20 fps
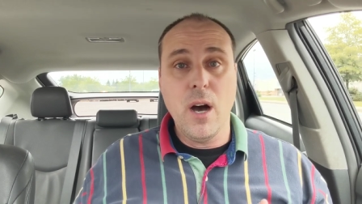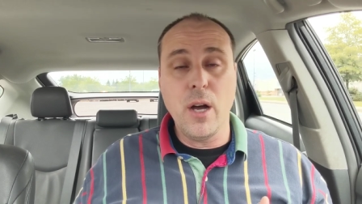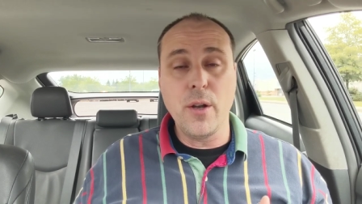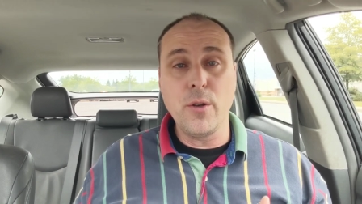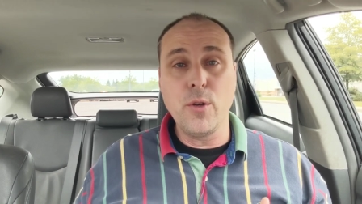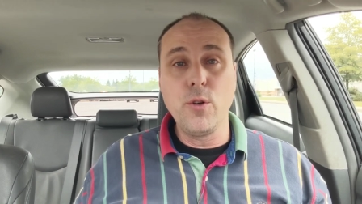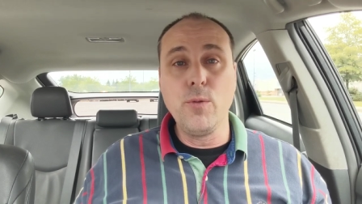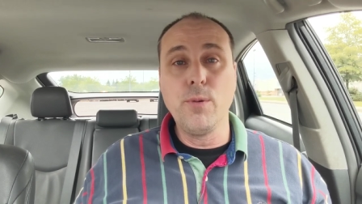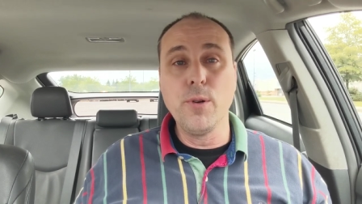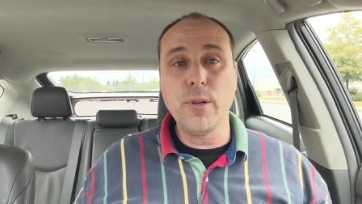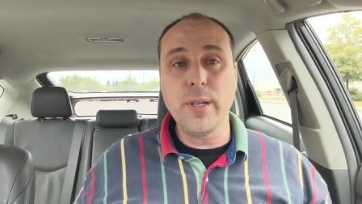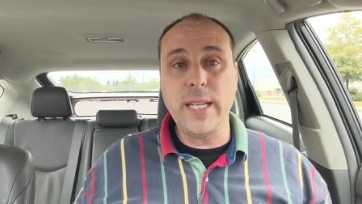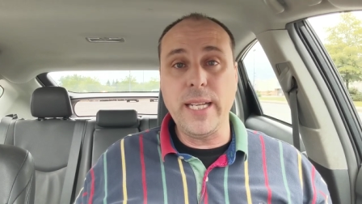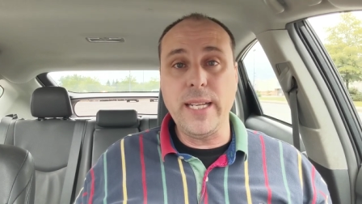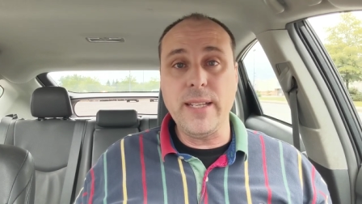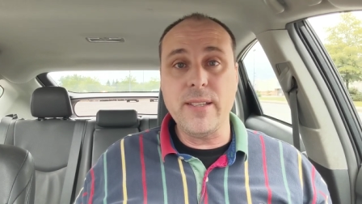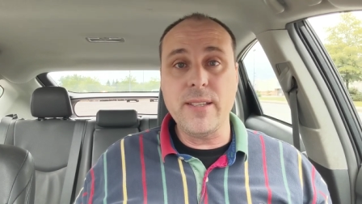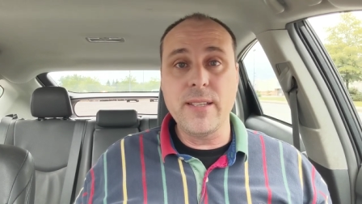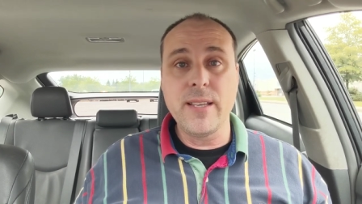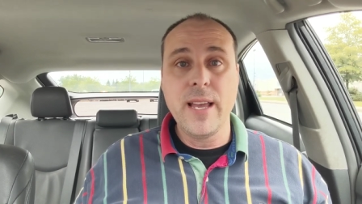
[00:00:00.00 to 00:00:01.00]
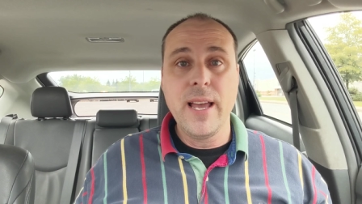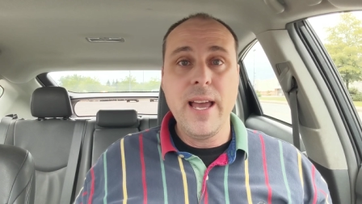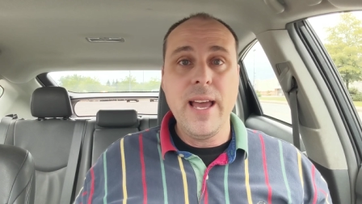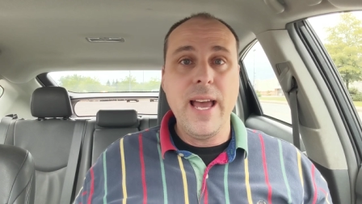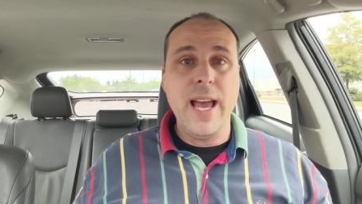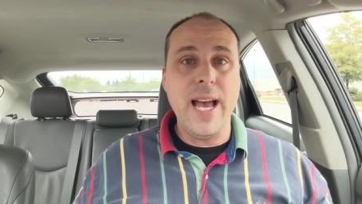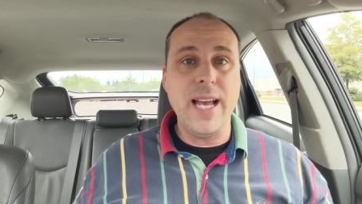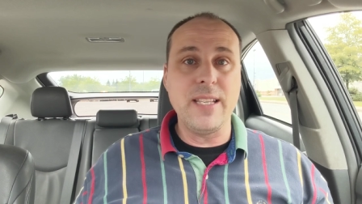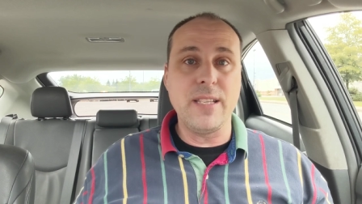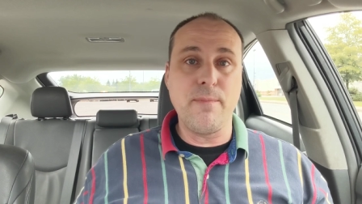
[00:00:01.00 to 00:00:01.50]
on Uber Eats
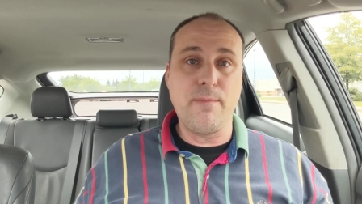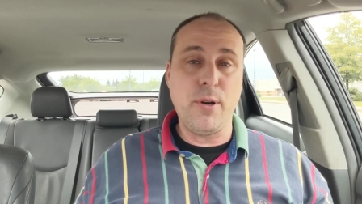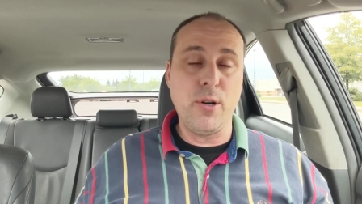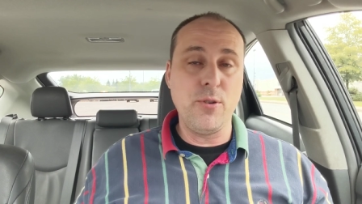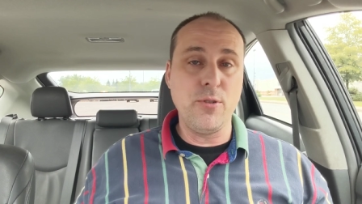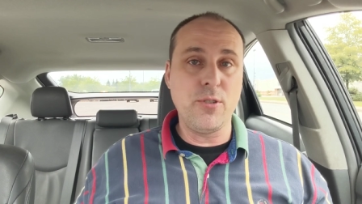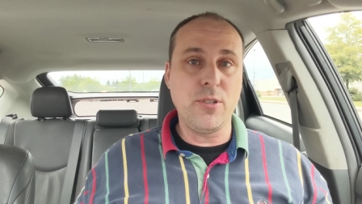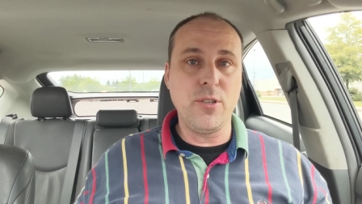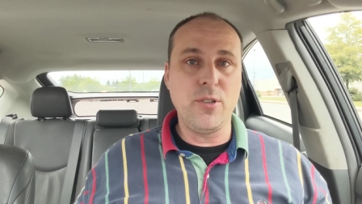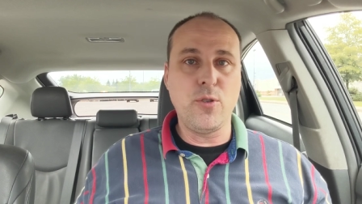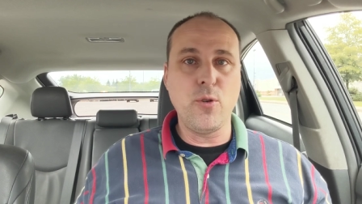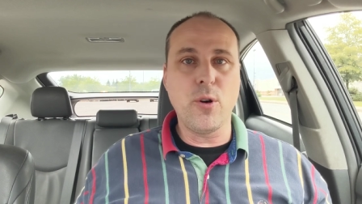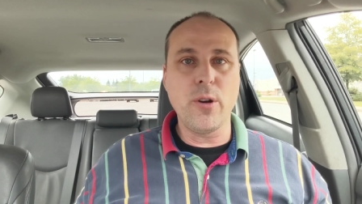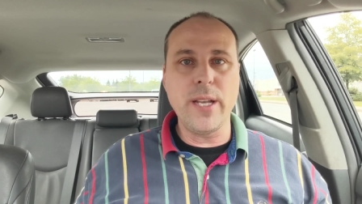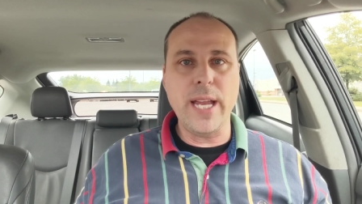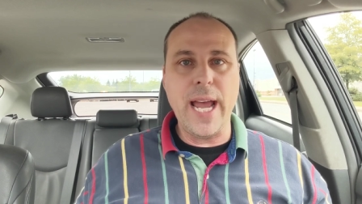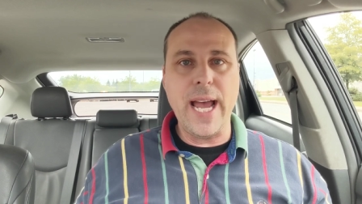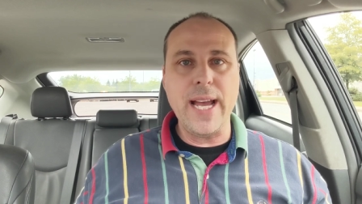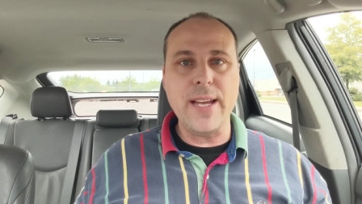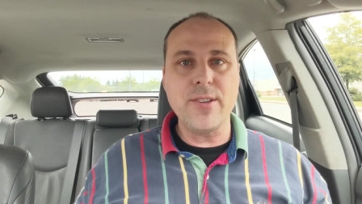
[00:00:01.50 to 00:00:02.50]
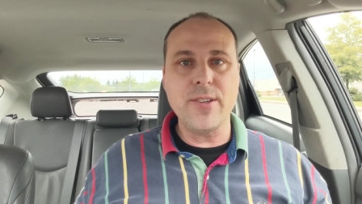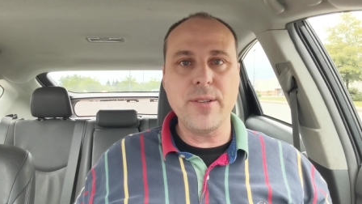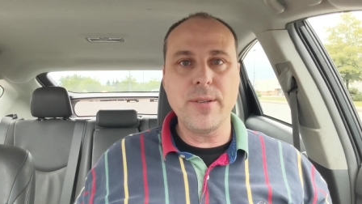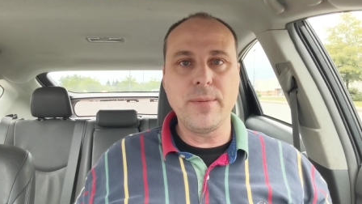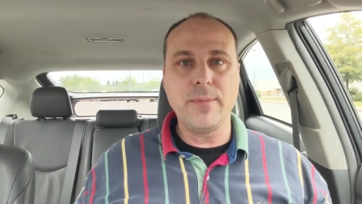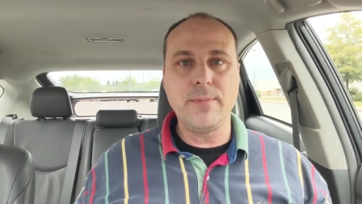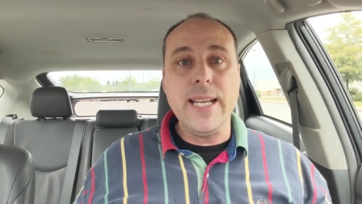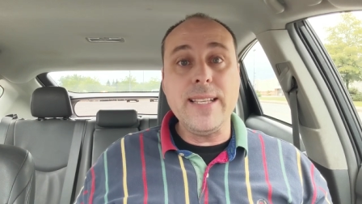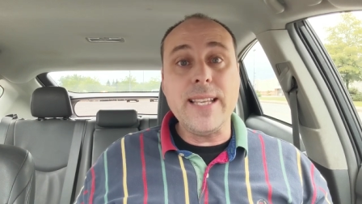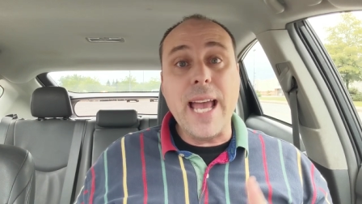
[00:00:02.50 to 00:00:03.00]
as opposed to DoorDash
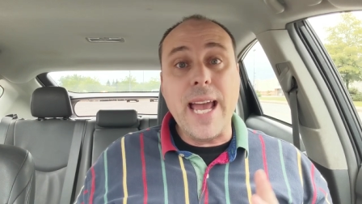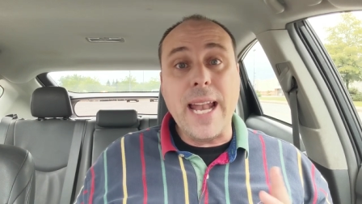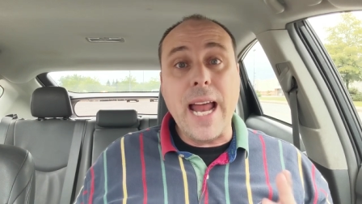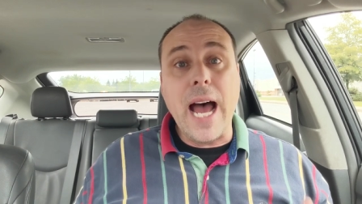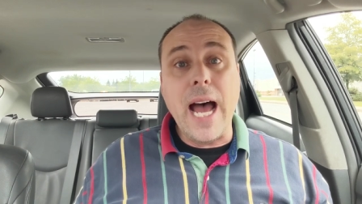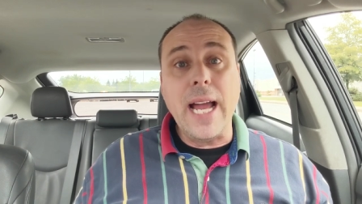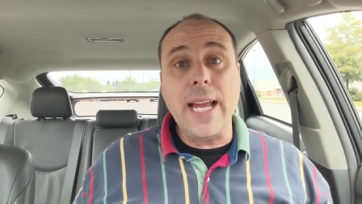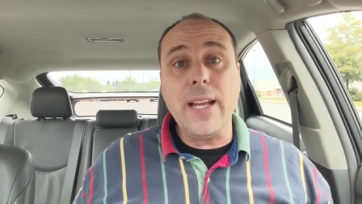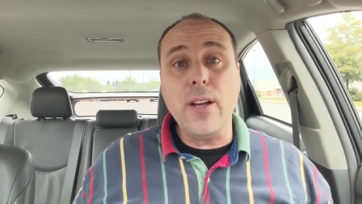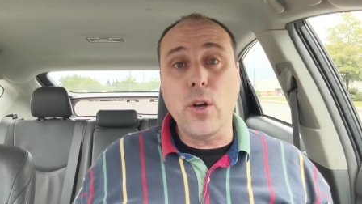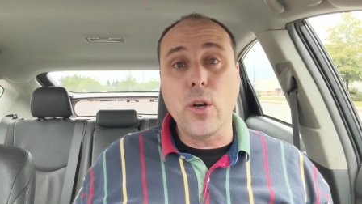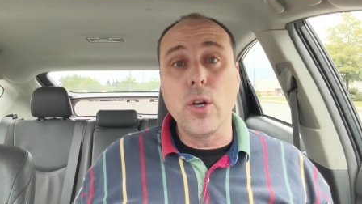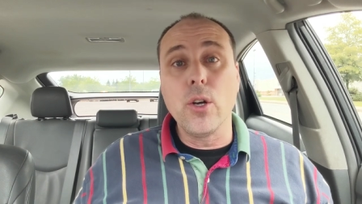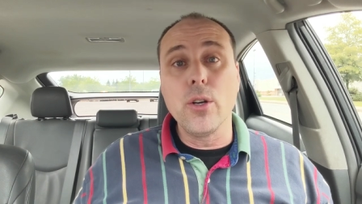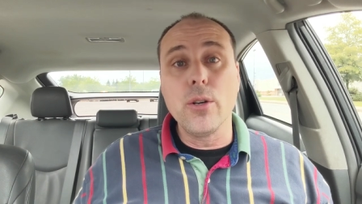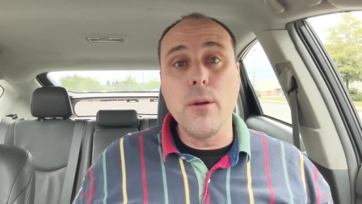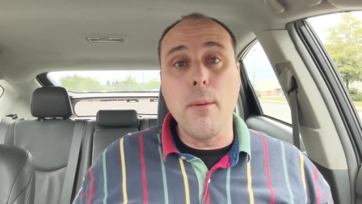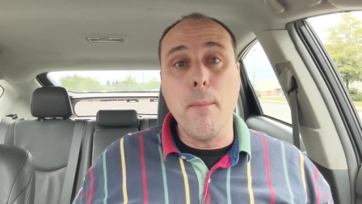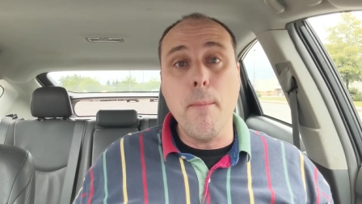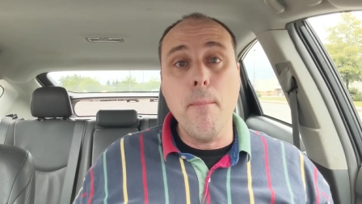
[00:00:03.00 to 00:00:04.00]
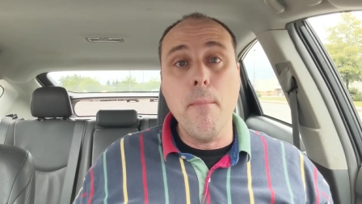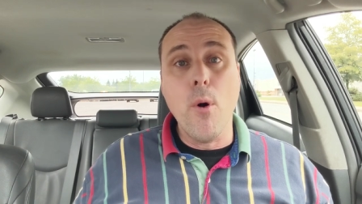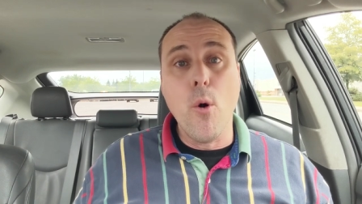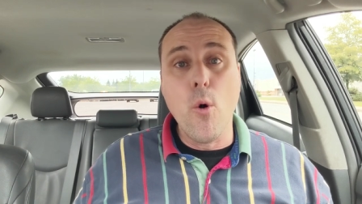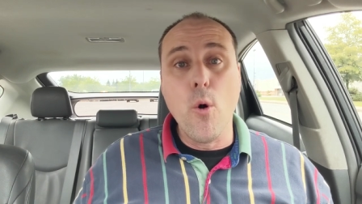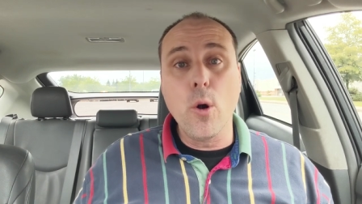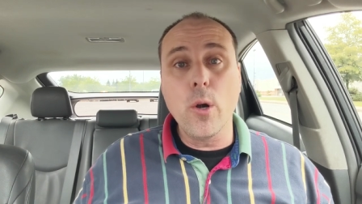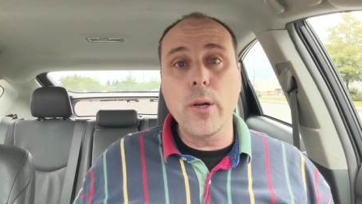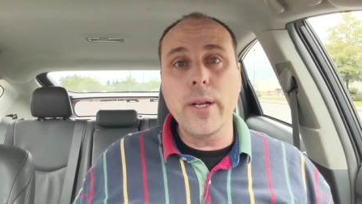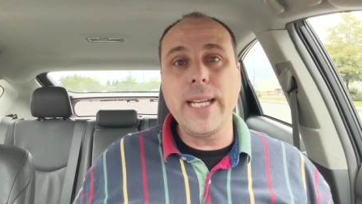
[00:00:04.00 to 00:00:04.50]
is that I earn
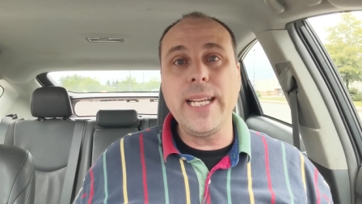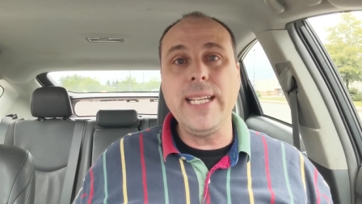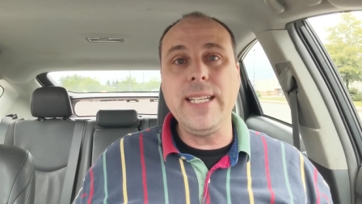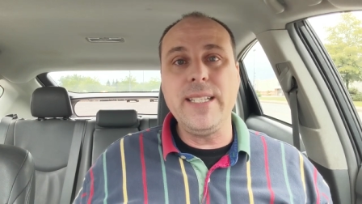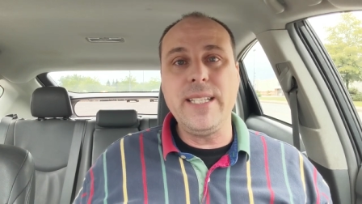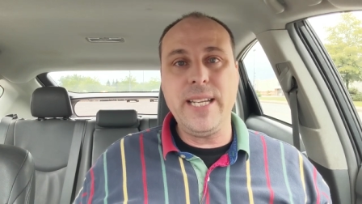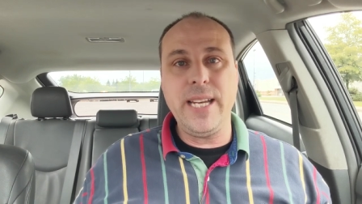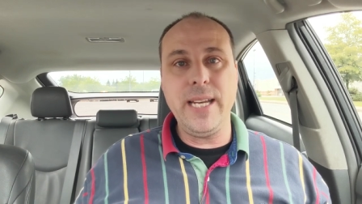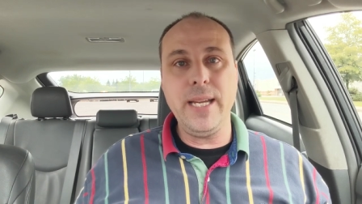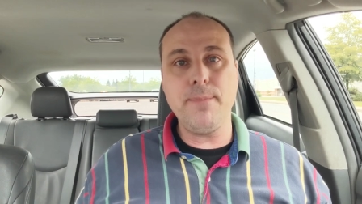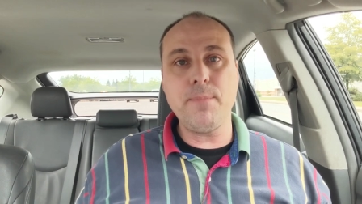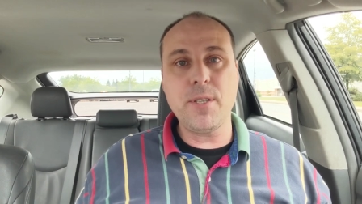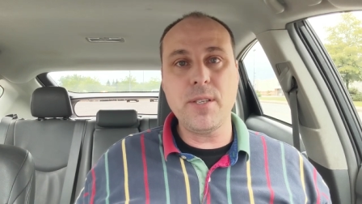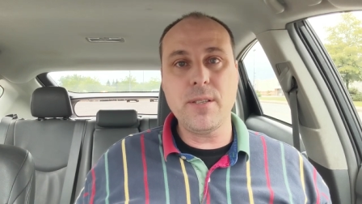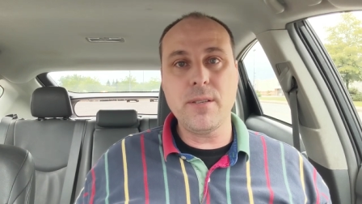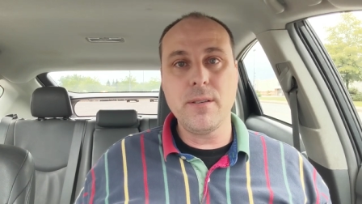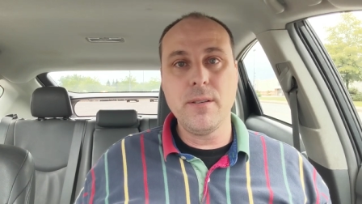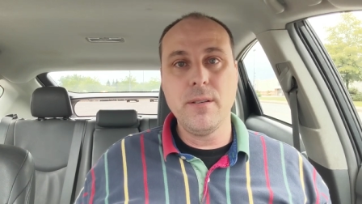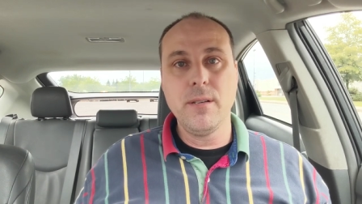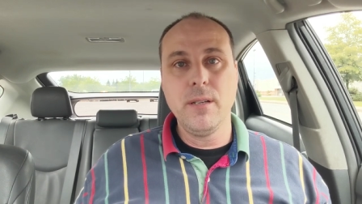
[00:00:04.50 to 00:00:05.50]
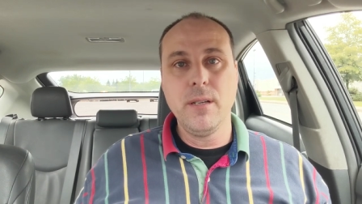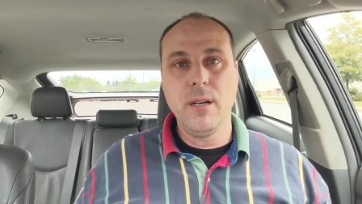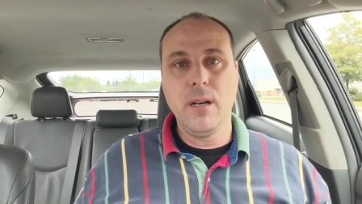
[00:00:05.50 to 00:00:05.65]
more in tips